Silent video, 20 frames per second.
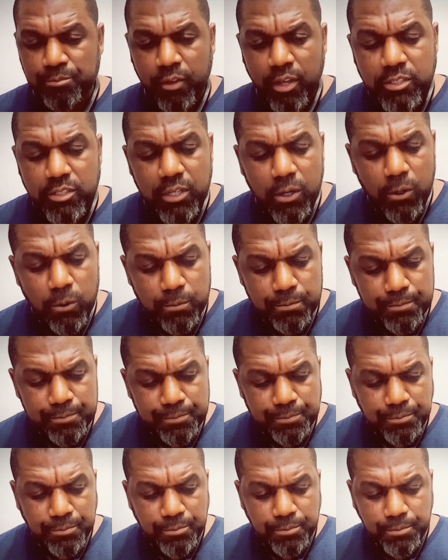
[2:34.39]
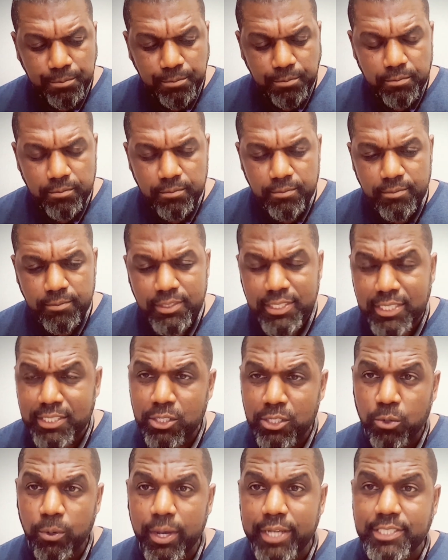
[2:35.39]
So the
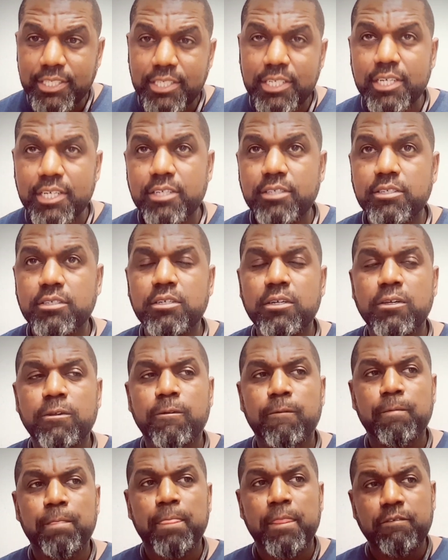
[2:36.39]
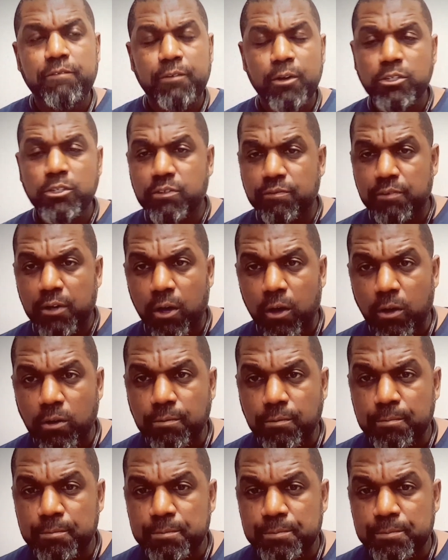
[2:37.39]
question is, first of all,